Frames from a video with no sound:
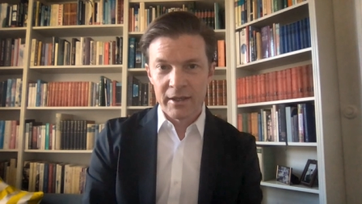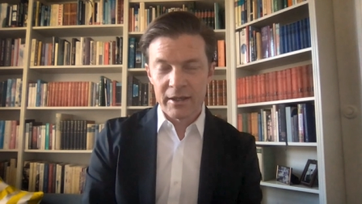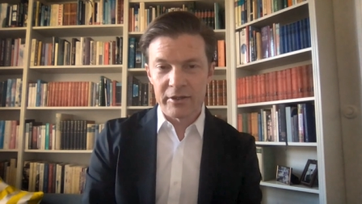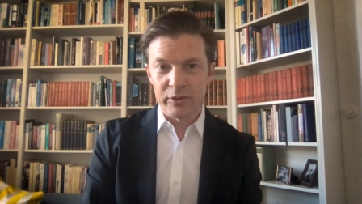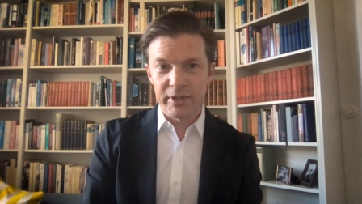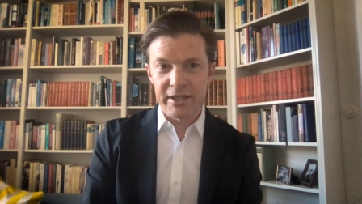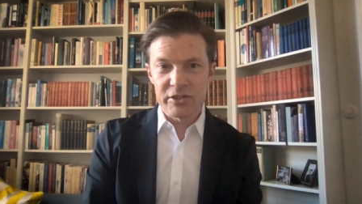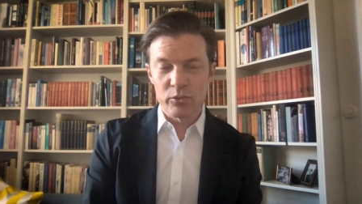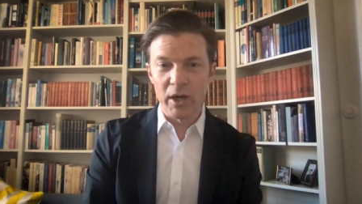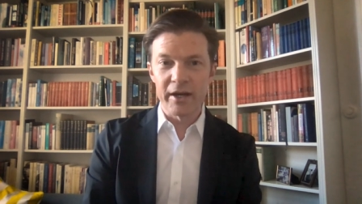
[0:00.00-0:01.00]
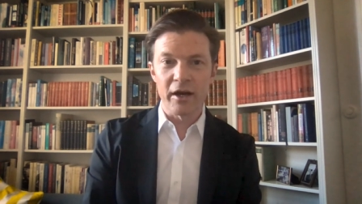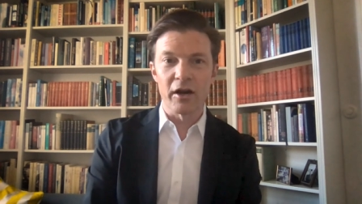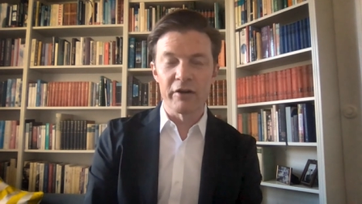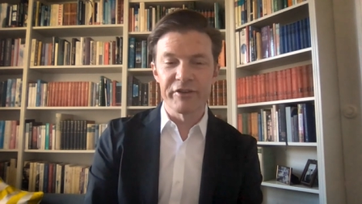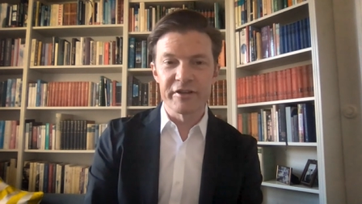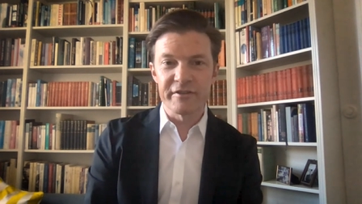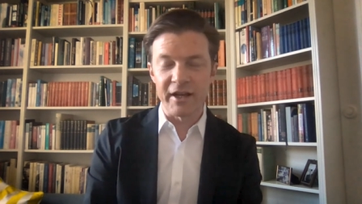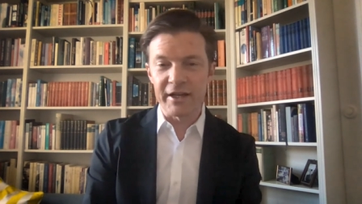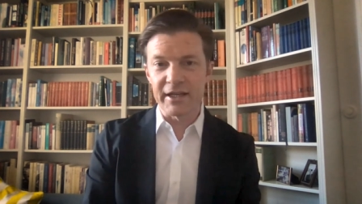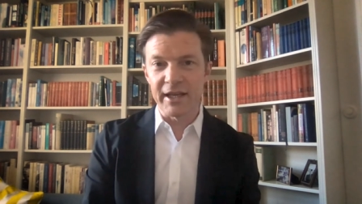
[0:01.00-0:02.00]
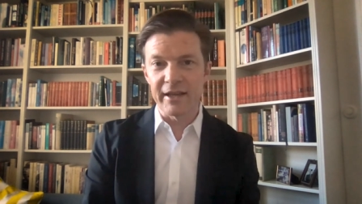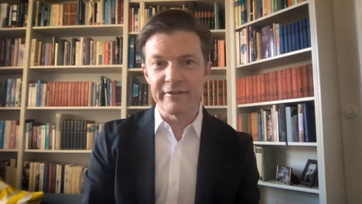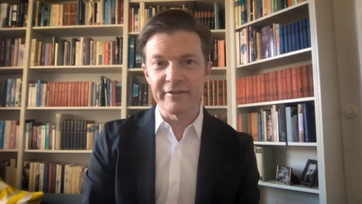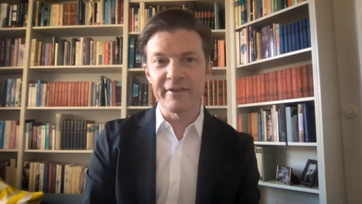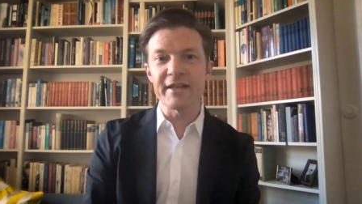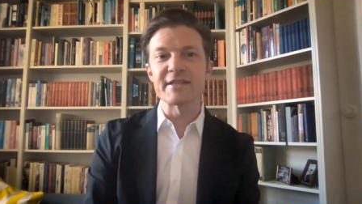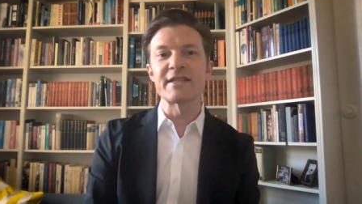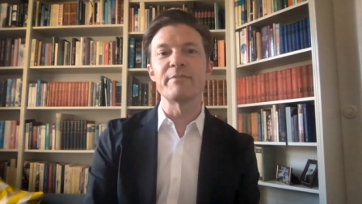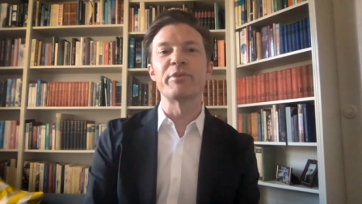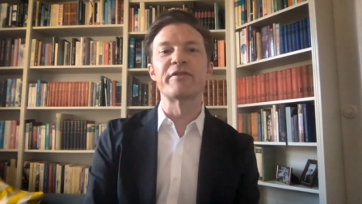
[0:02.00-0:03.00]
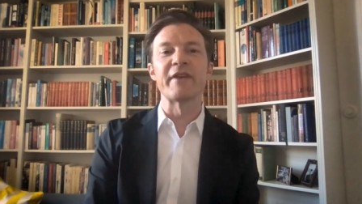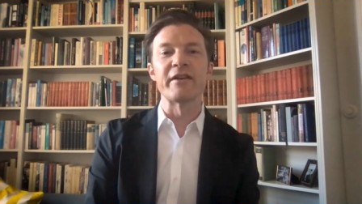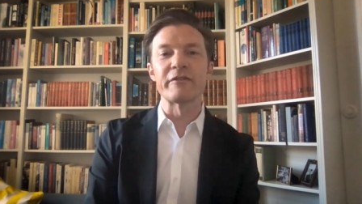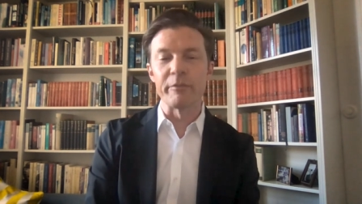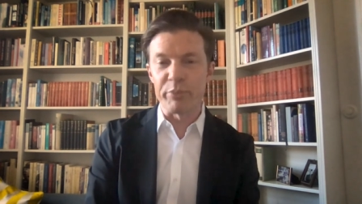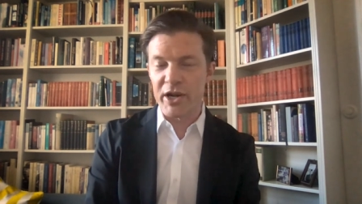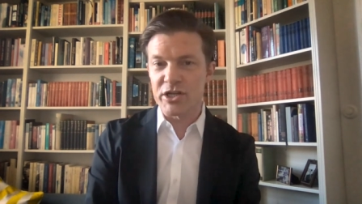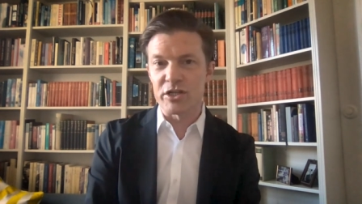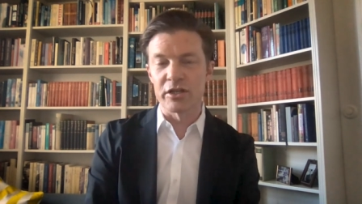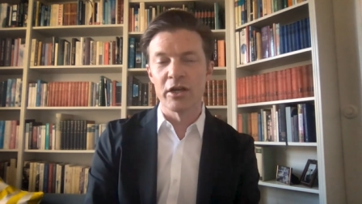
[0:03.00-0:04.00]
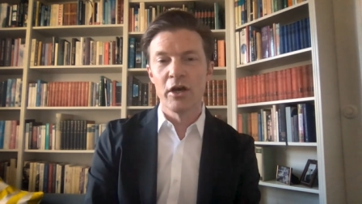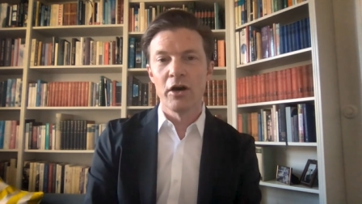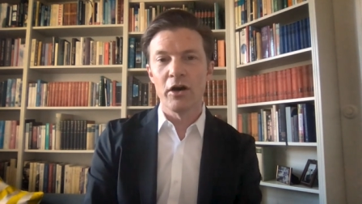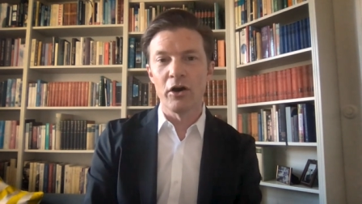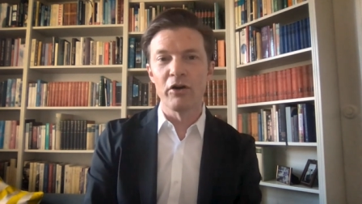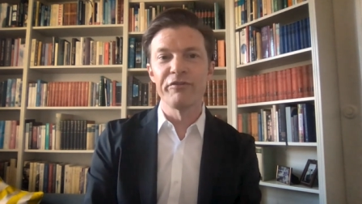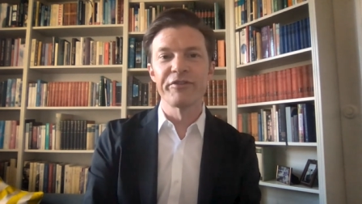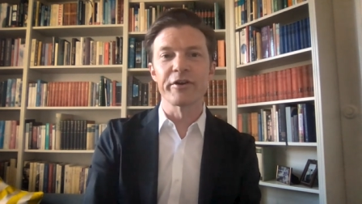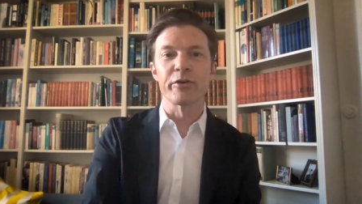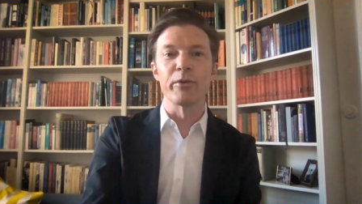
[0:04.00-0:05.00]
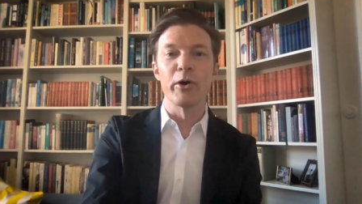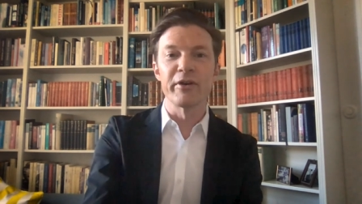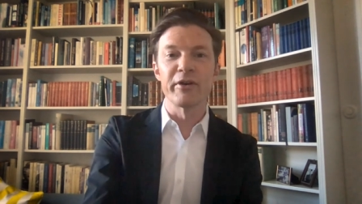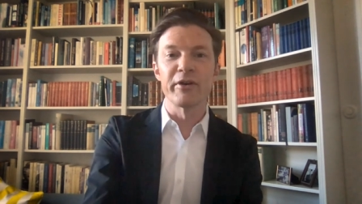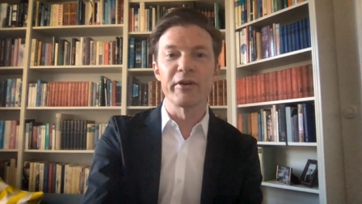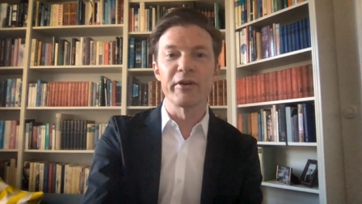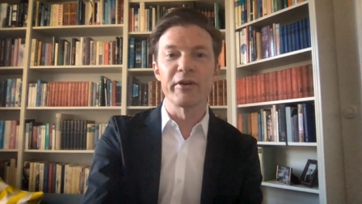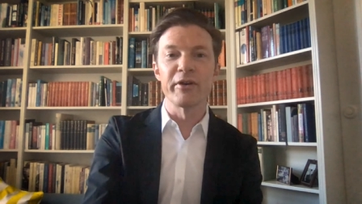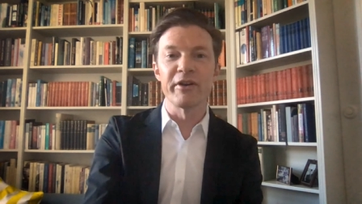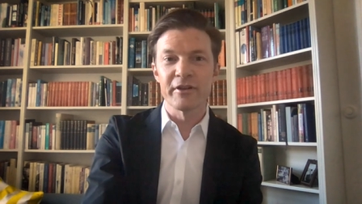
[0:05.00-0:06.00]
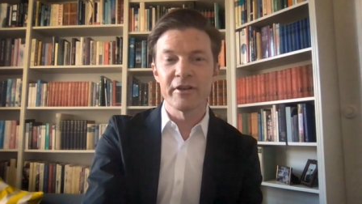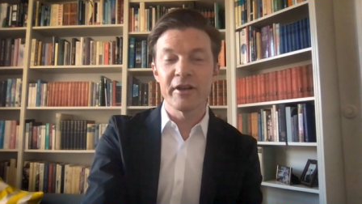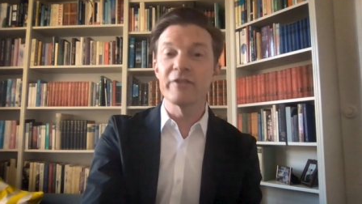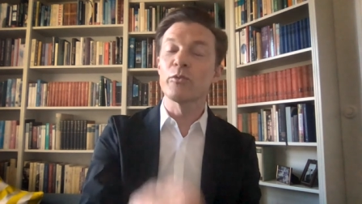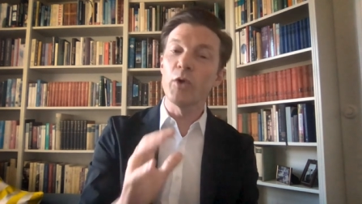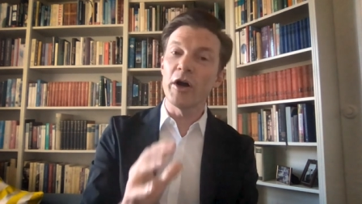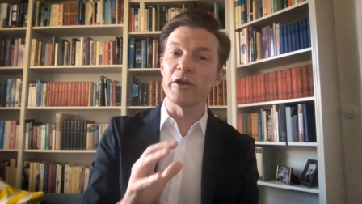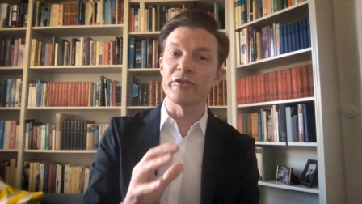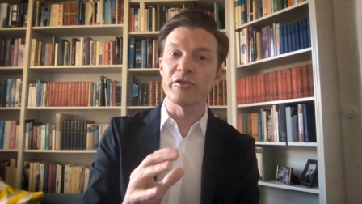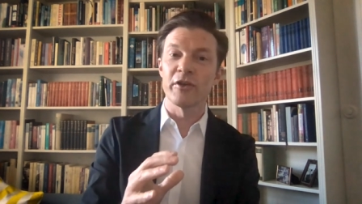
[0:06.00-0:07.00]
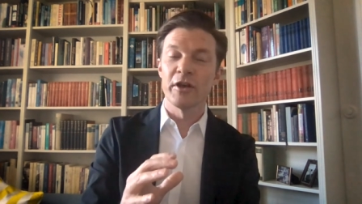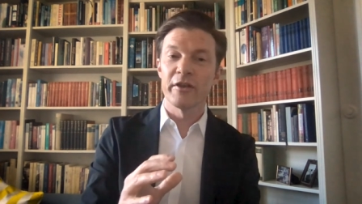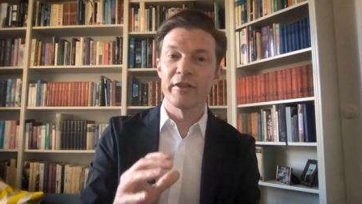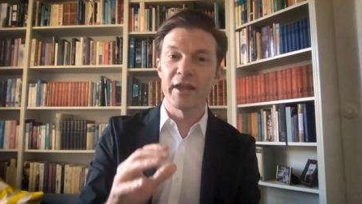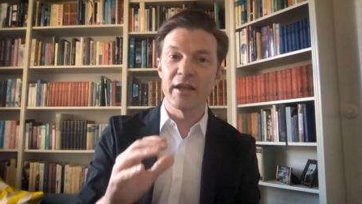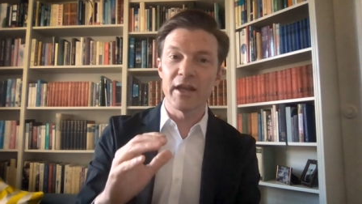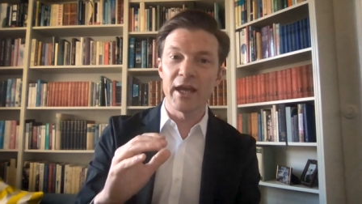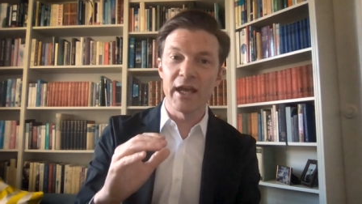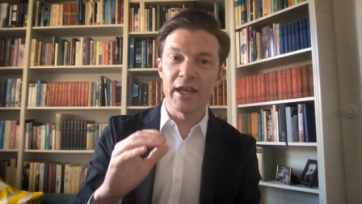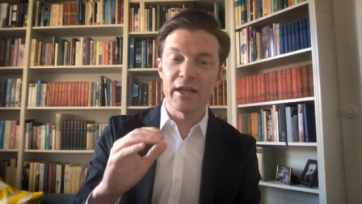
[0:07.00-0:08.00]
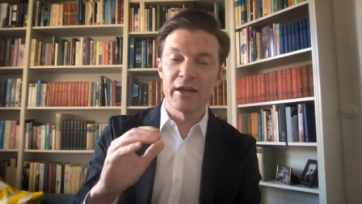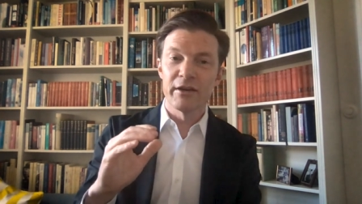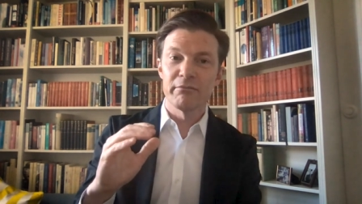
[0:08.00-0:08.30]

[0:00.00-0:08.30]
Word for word: According to one Harvard study, a 60% suppression of the coronavirus is worse than a